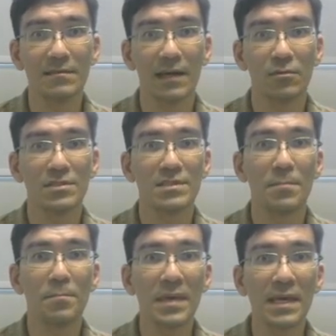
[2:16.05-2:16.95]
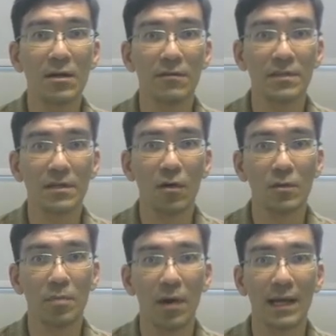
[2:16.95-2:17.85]
that was the peak of the
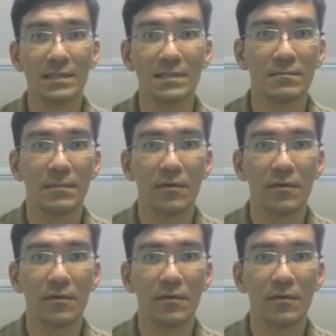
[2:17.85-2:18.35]
gold price,